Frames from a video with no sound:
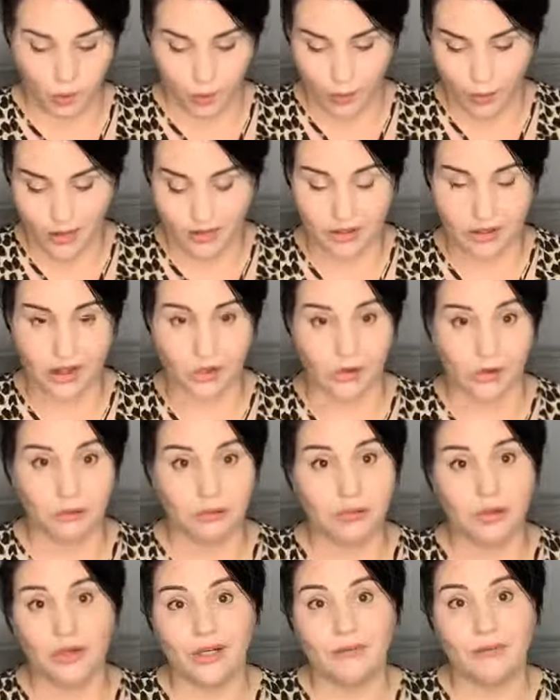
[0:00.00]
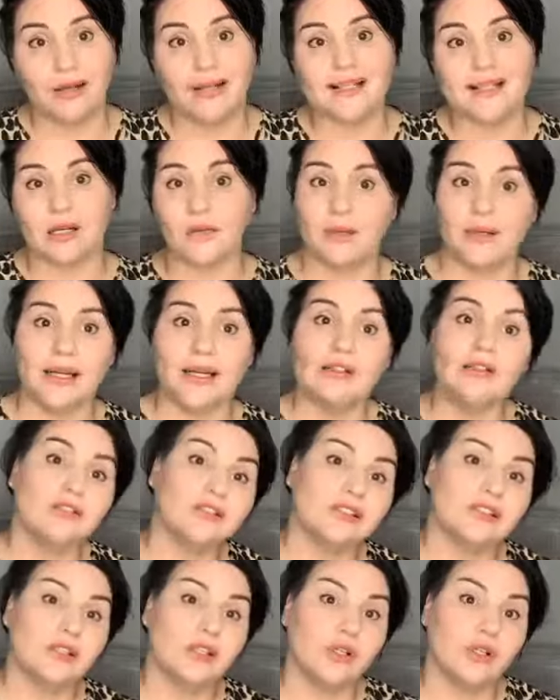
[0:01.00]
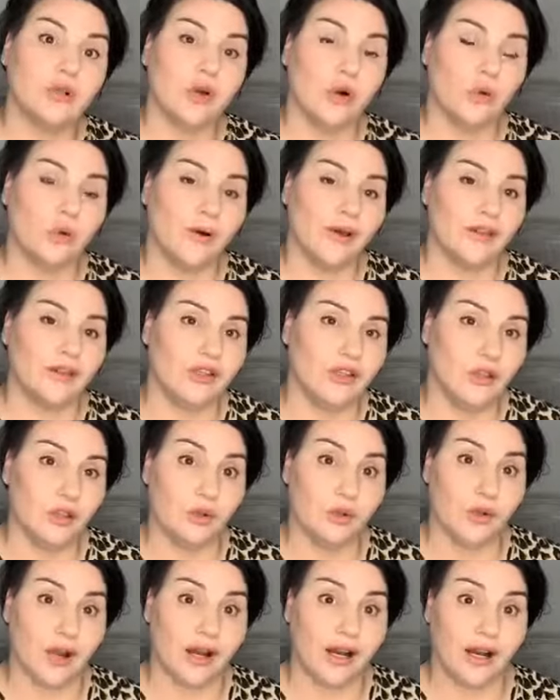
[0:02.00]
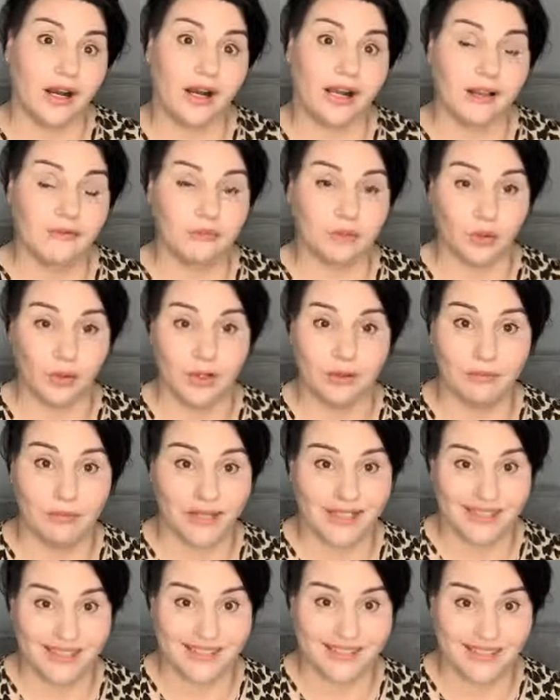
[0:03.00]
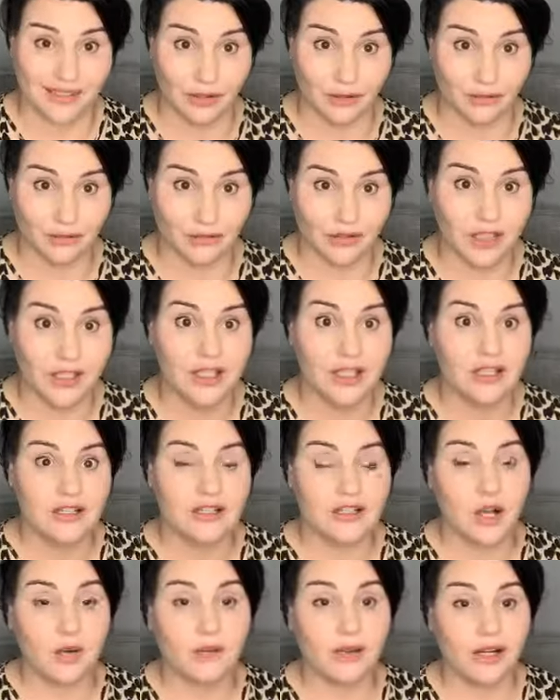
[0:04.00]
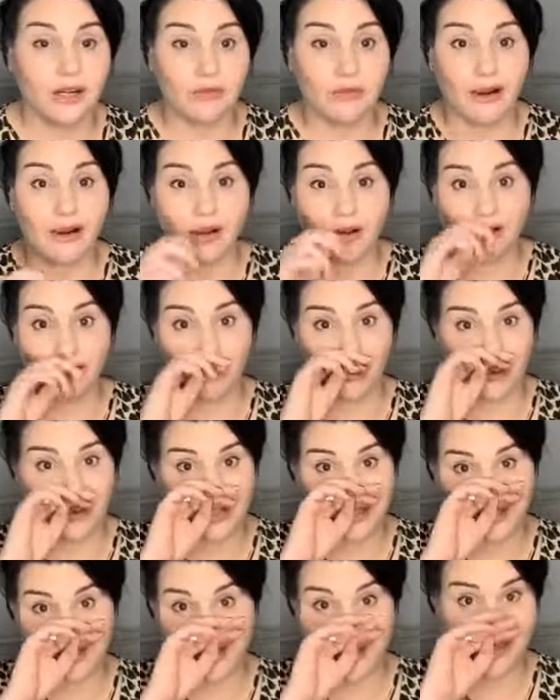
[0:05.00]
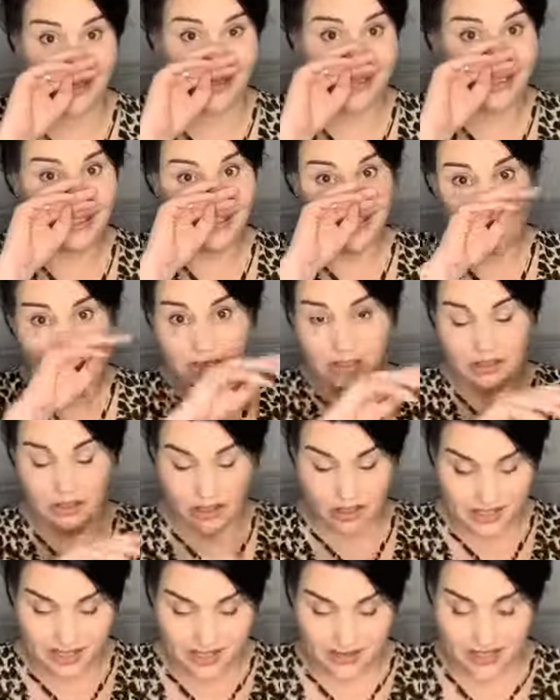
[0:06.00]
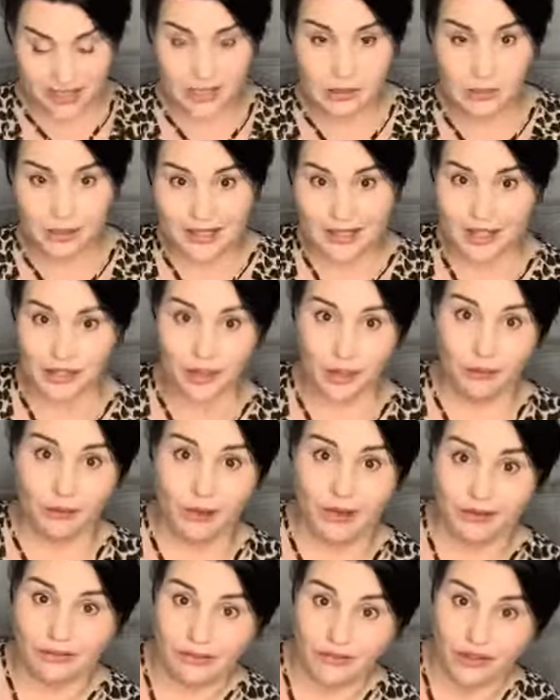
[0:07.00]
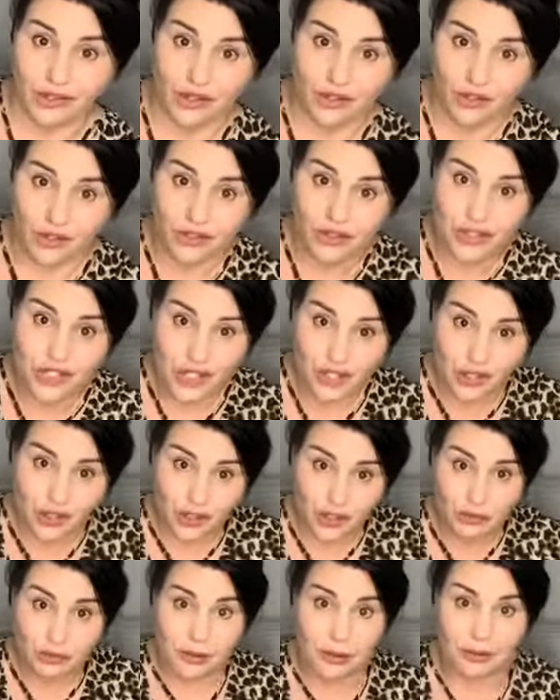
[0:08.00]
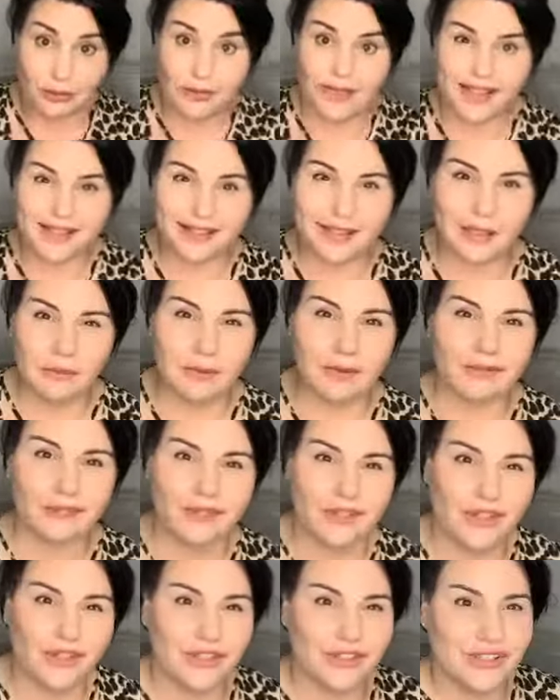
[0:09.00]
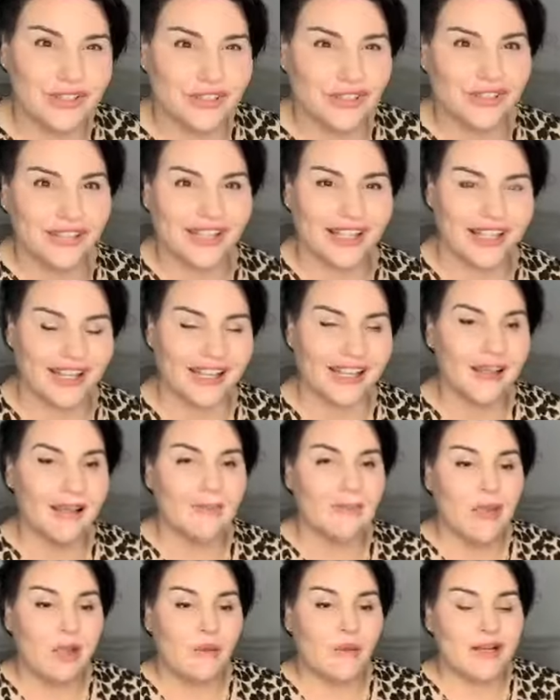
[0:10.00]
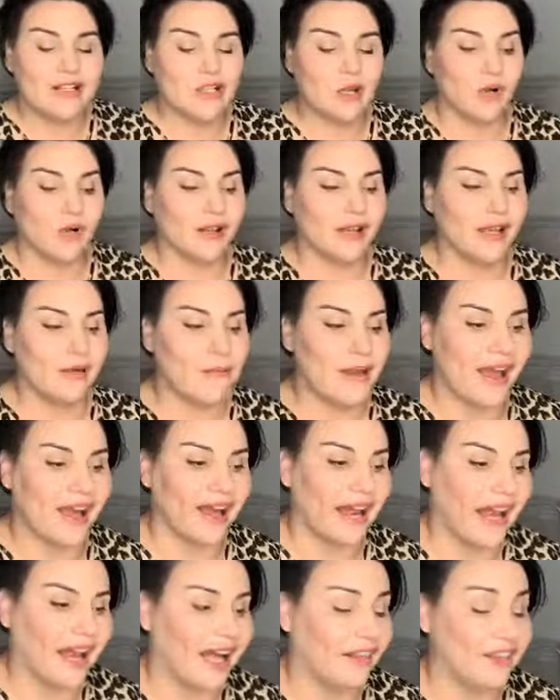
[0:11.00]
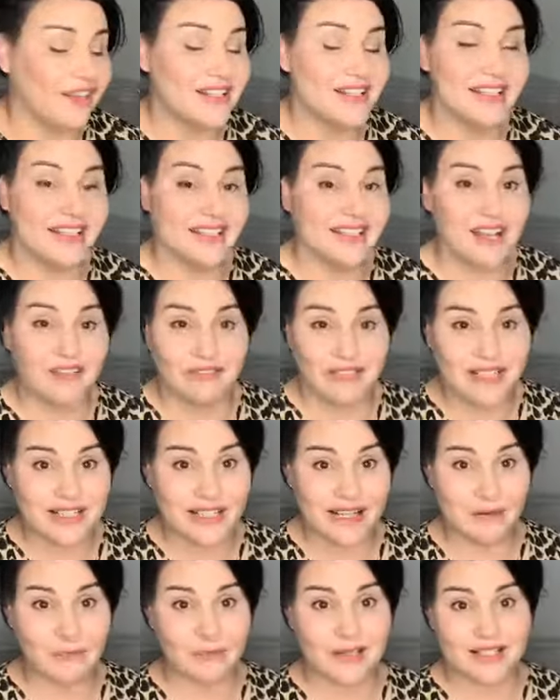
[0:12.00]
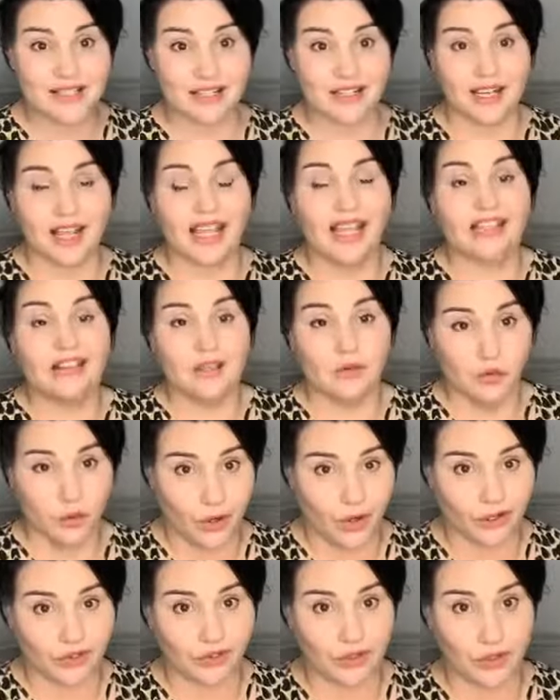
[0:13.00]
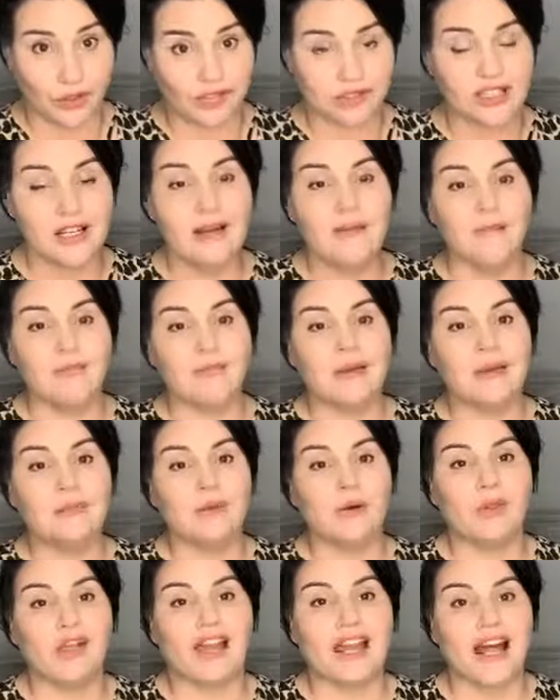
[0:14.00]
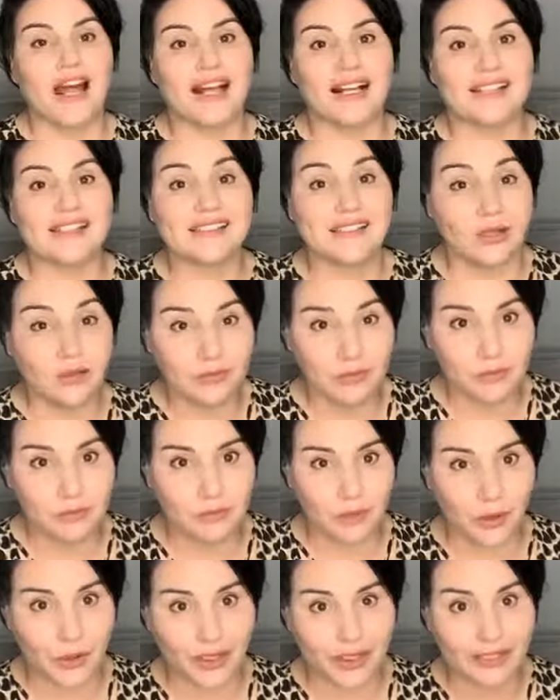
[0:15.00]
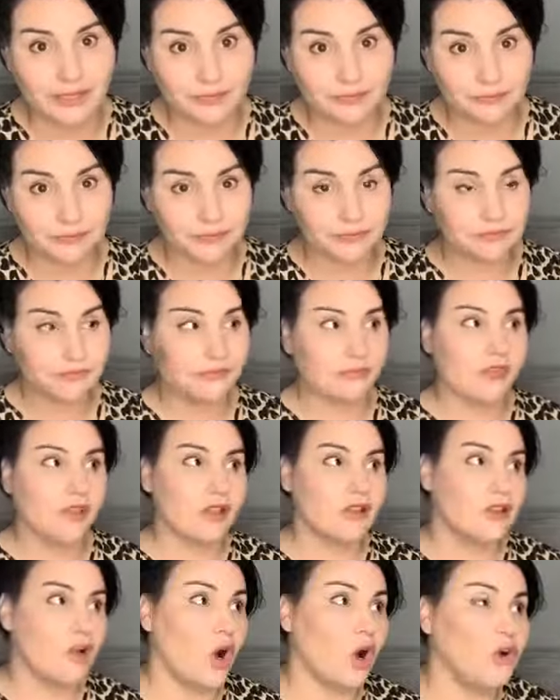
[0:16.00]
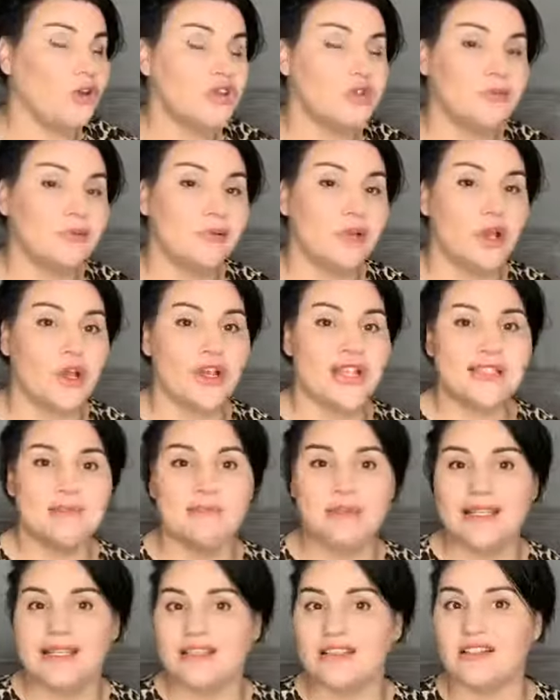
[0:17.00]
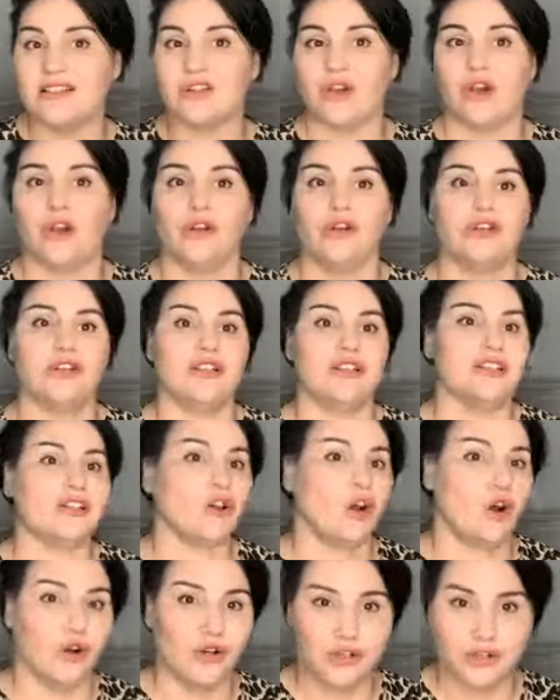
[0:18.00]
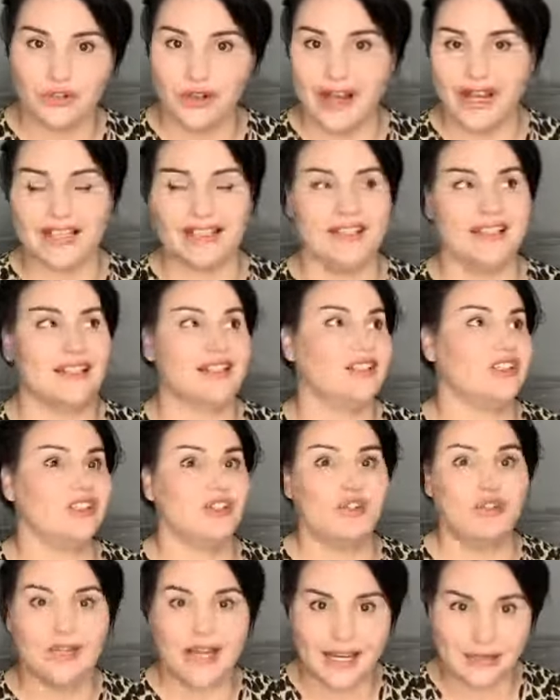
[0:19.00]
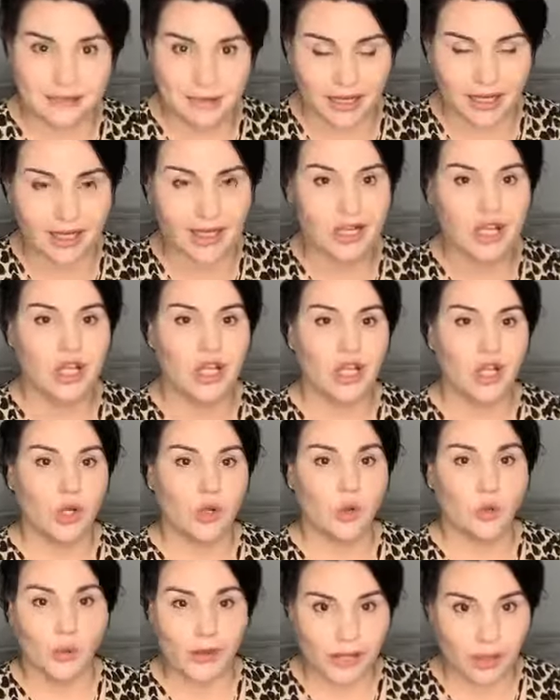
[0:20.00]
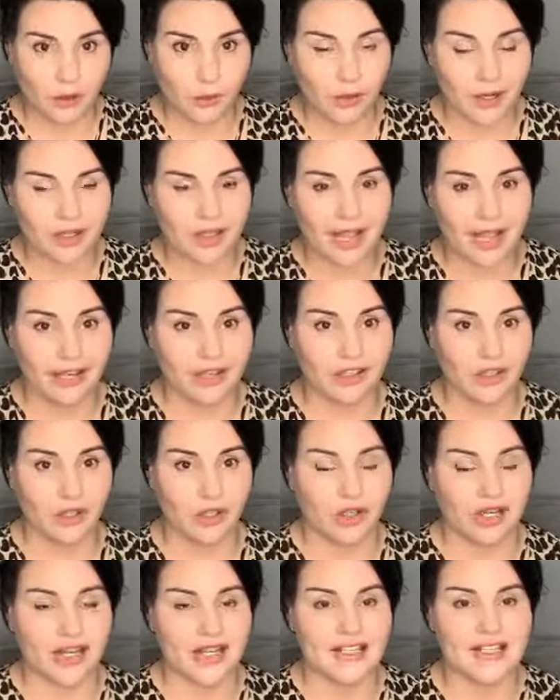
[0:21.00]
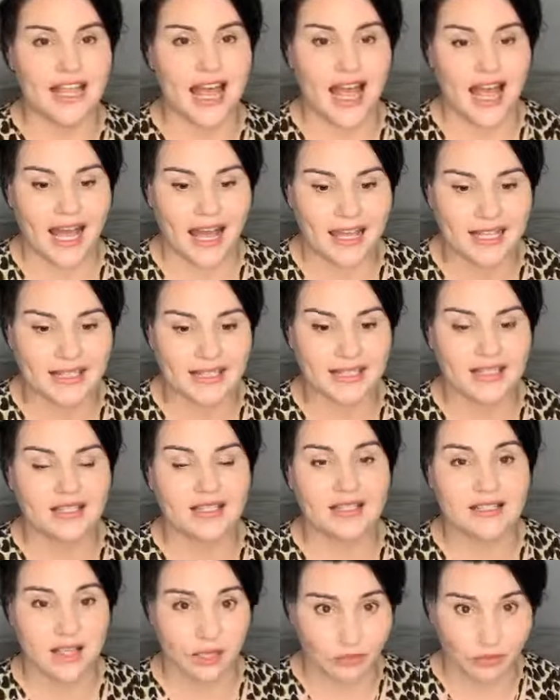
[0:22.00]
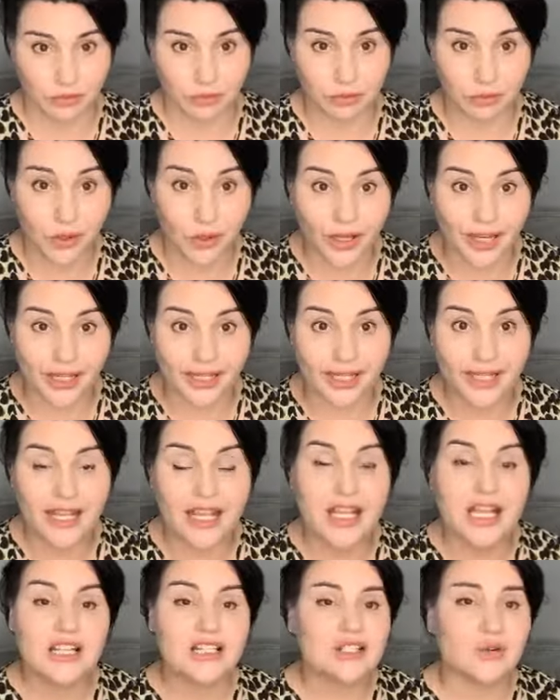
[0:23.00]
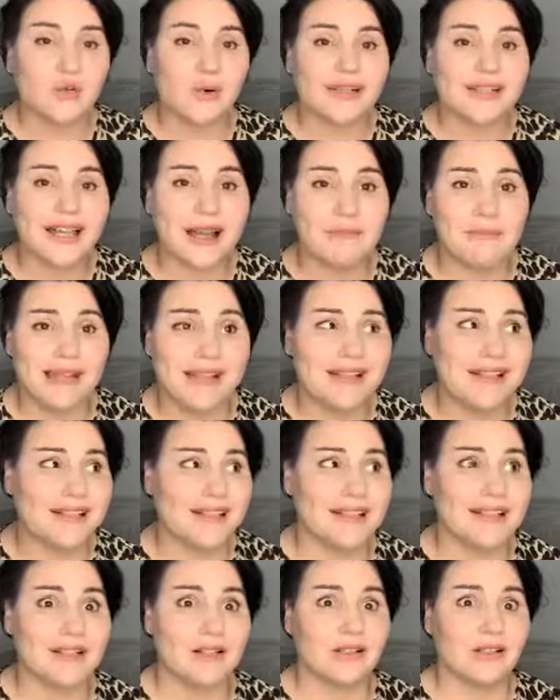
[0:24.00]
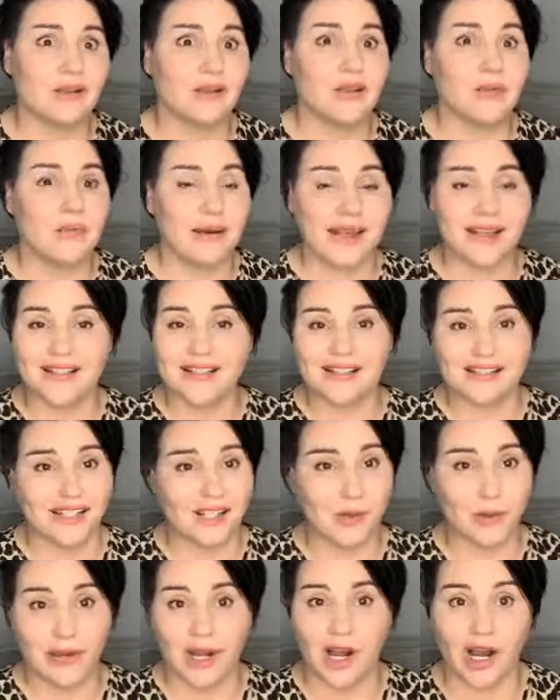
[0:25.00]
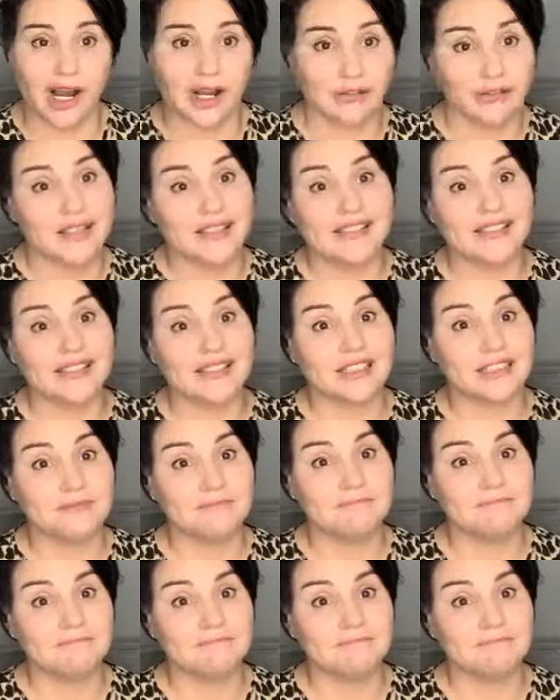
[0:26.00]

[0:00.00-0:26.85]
whether you're employed by someone else or whether you are employed by yourself. So I'm going to run over those again. Lozzie, this one's a good one for you too. Probably a little bit for you too, Lee. We're talking about how there's 17% in the workforce, people that are self-employed, entrepreneurs, business owners, contractors, you name it. We are what categorized as self-employed. So what that means is the banks think we're high risk.